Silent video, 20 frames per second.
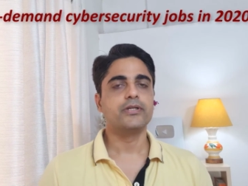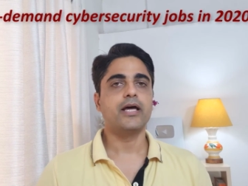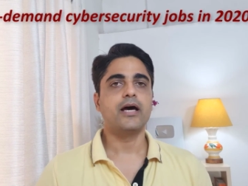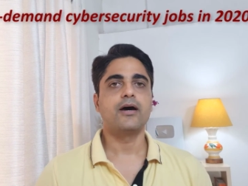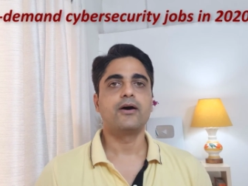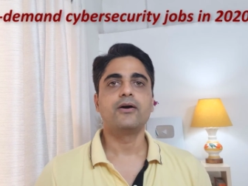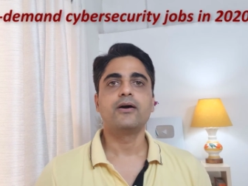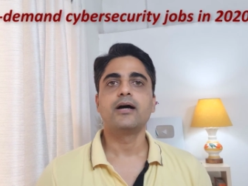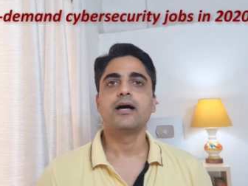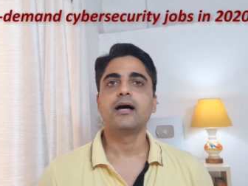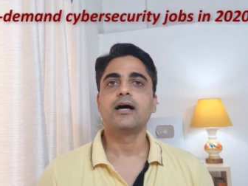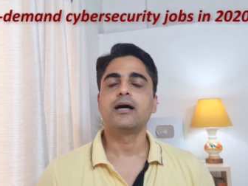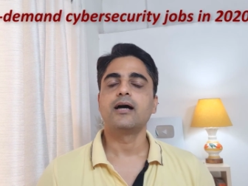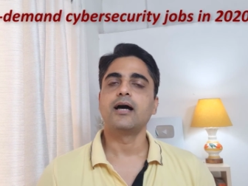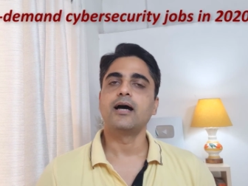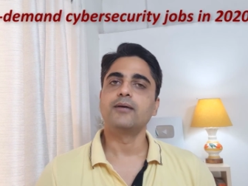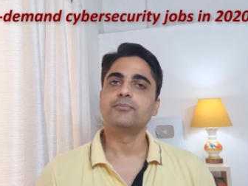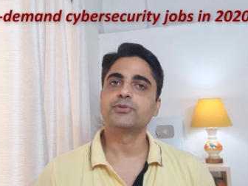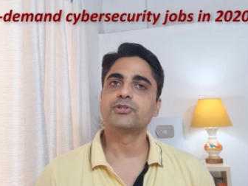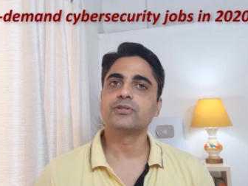now
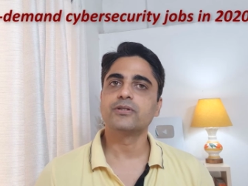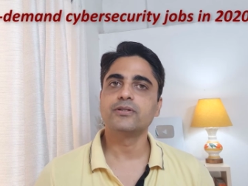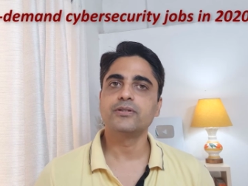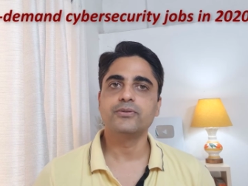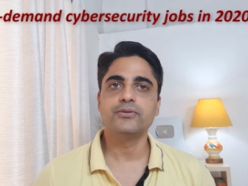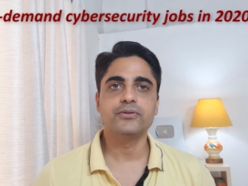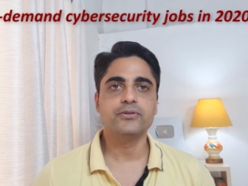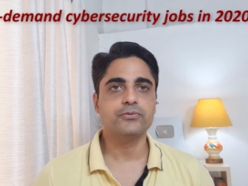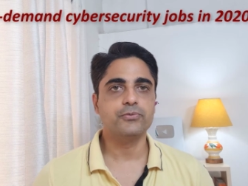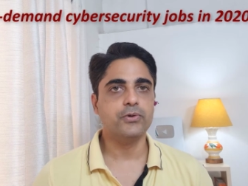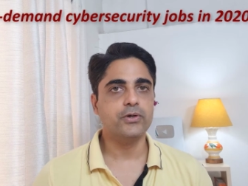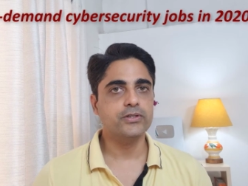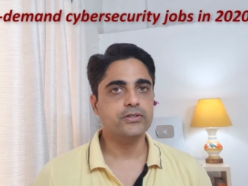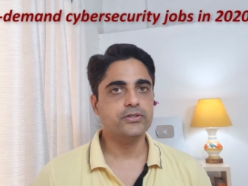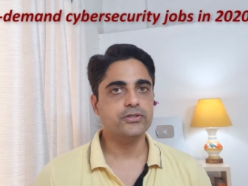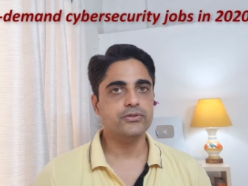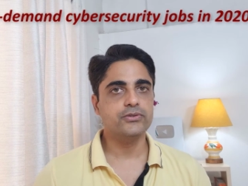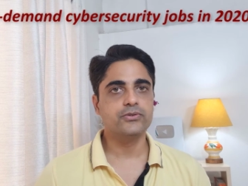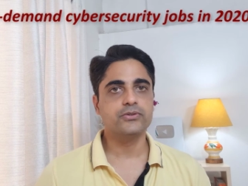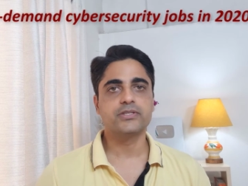I'm sure you would want
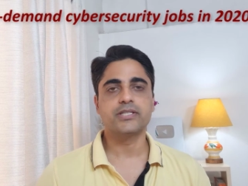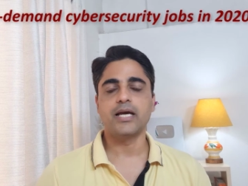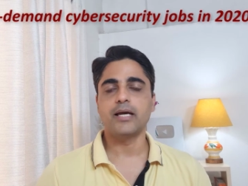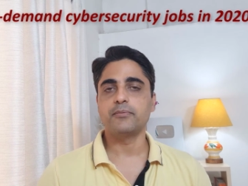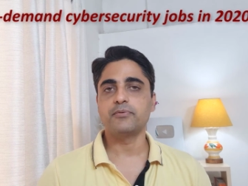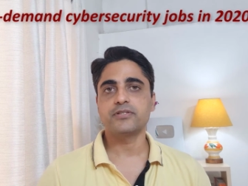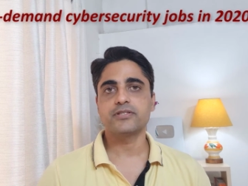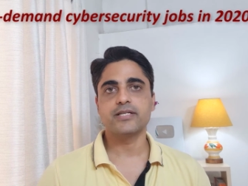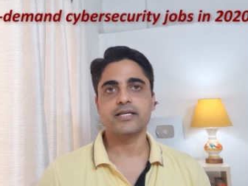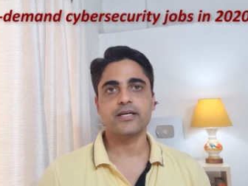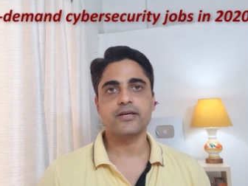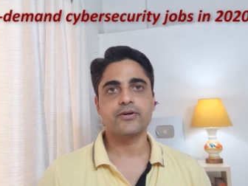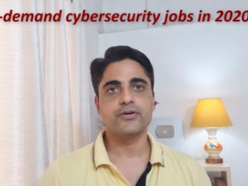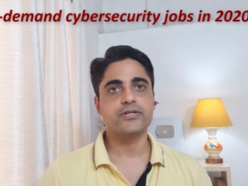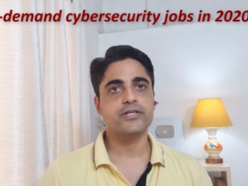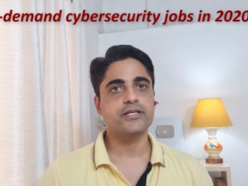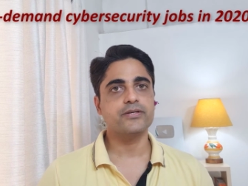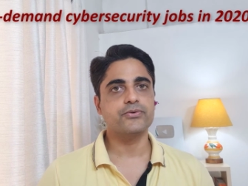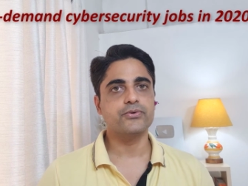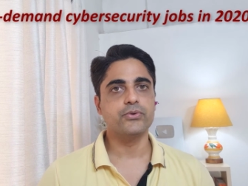to know
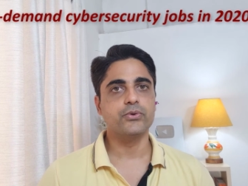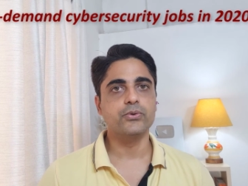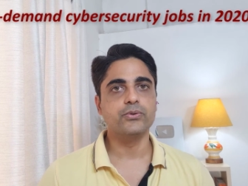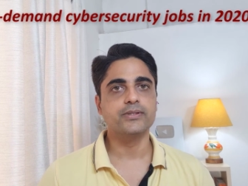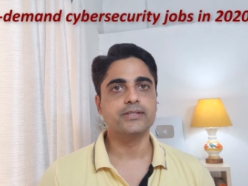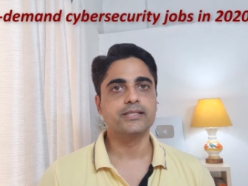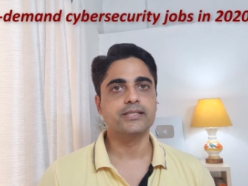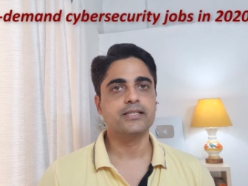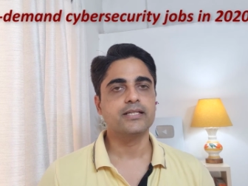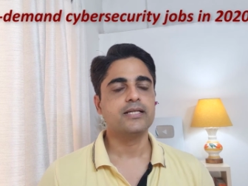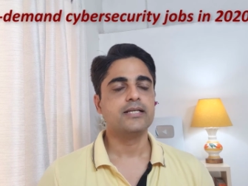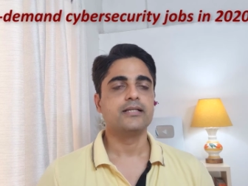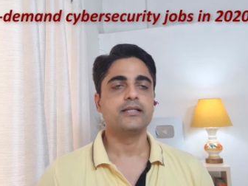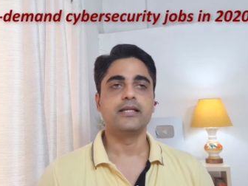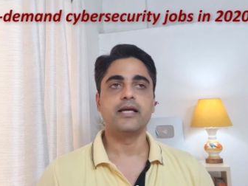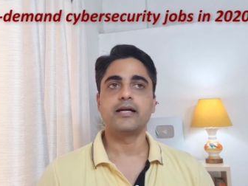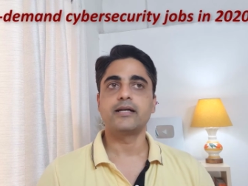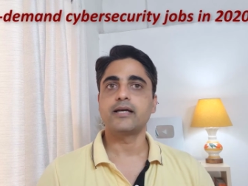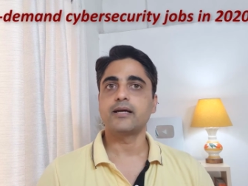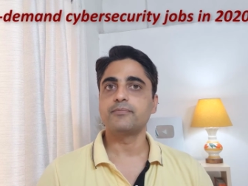cybersecurity roles
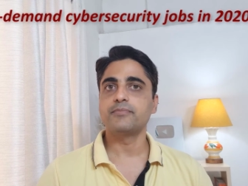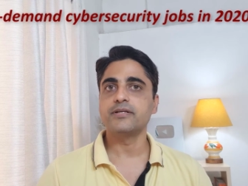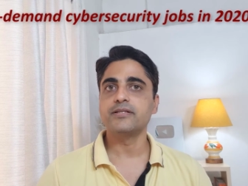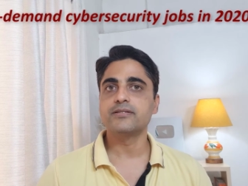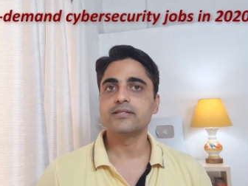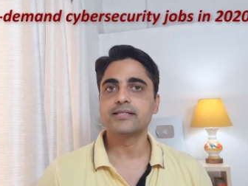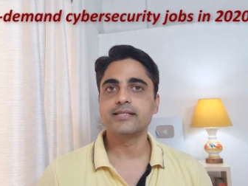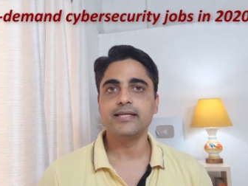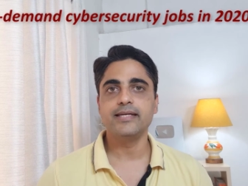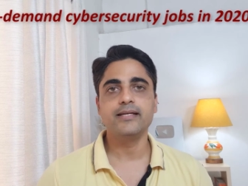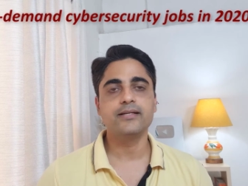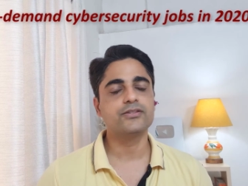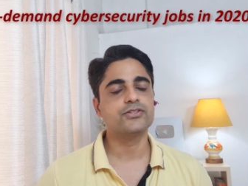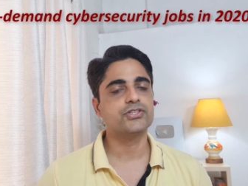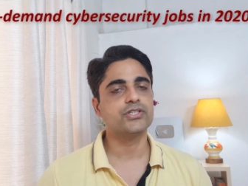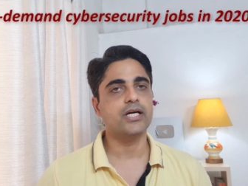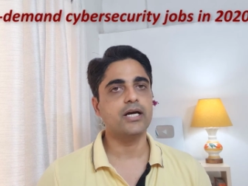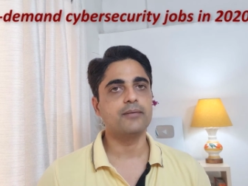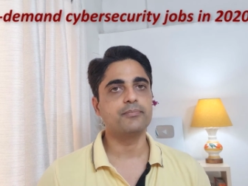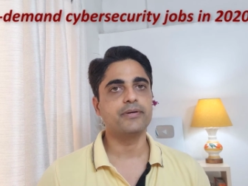that have been seeing
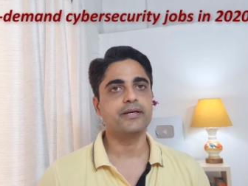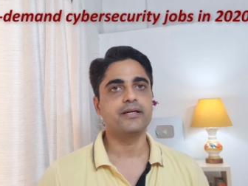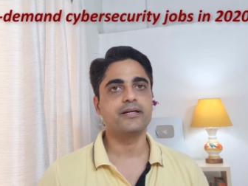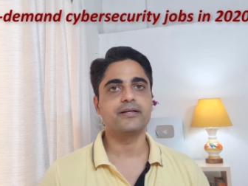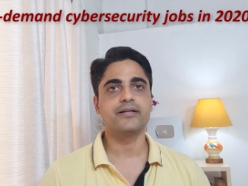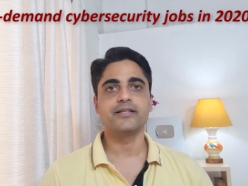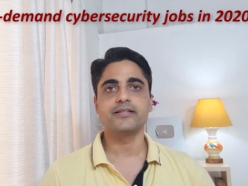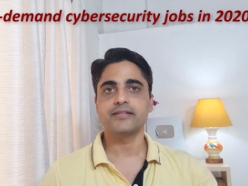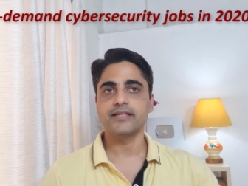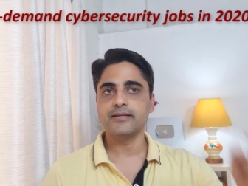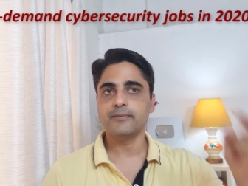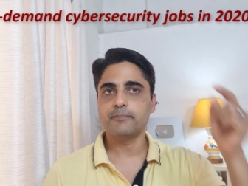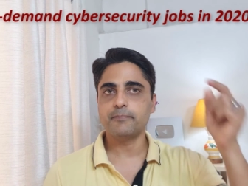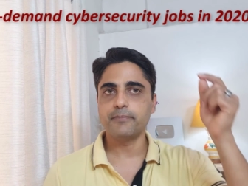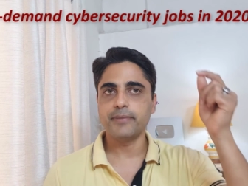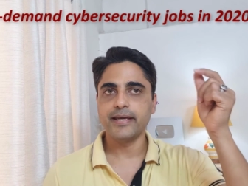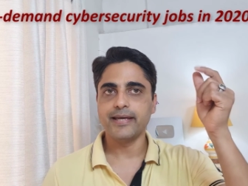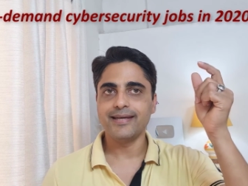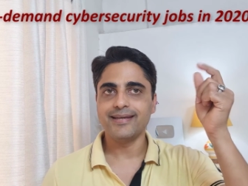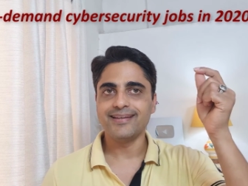sharp increase in
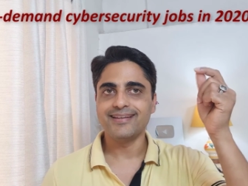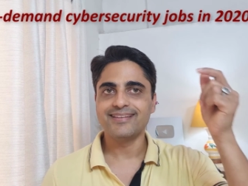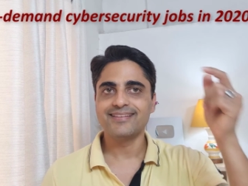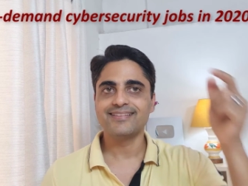pay.